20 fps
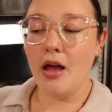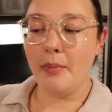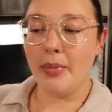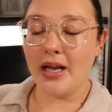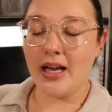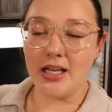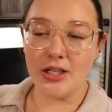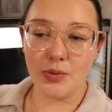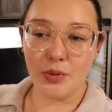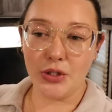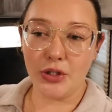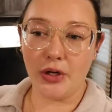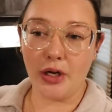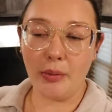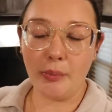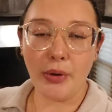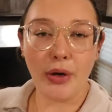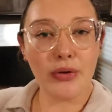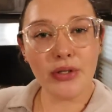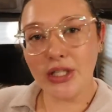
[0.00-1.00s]
because we're
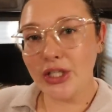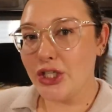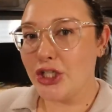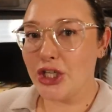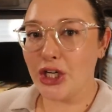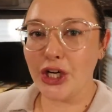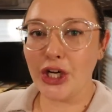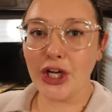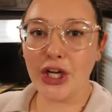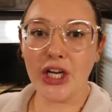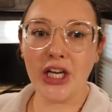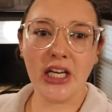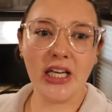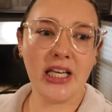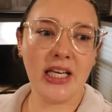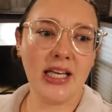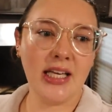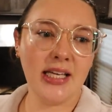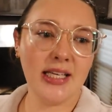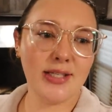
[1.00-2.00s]
doing protein sugar
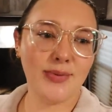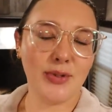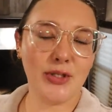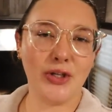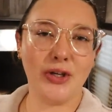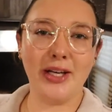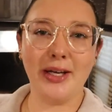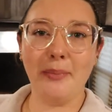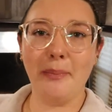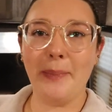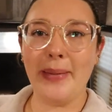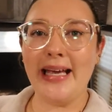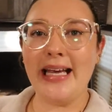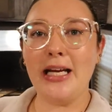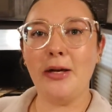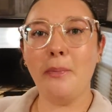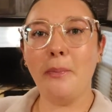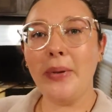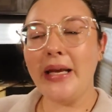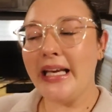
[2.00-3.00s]
cookies, we're doing
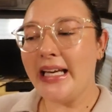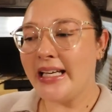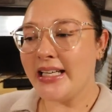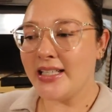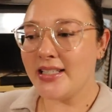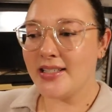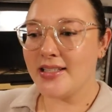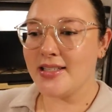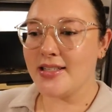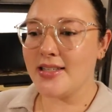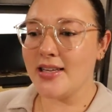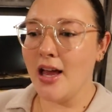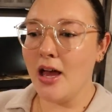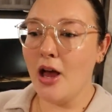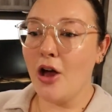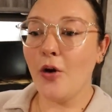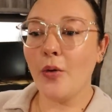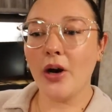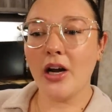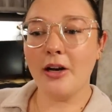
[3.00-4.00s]
baked beans,
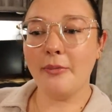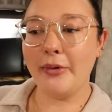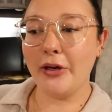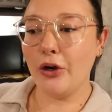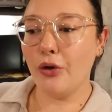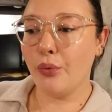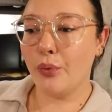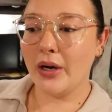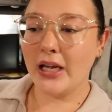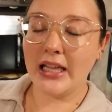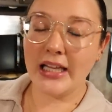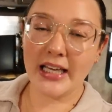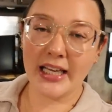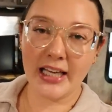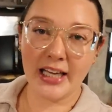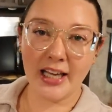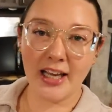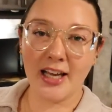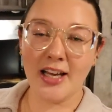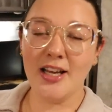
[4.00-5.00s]
we're going to be
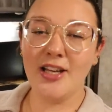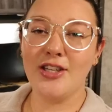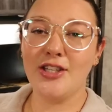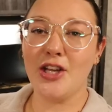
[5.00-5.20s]
grilling.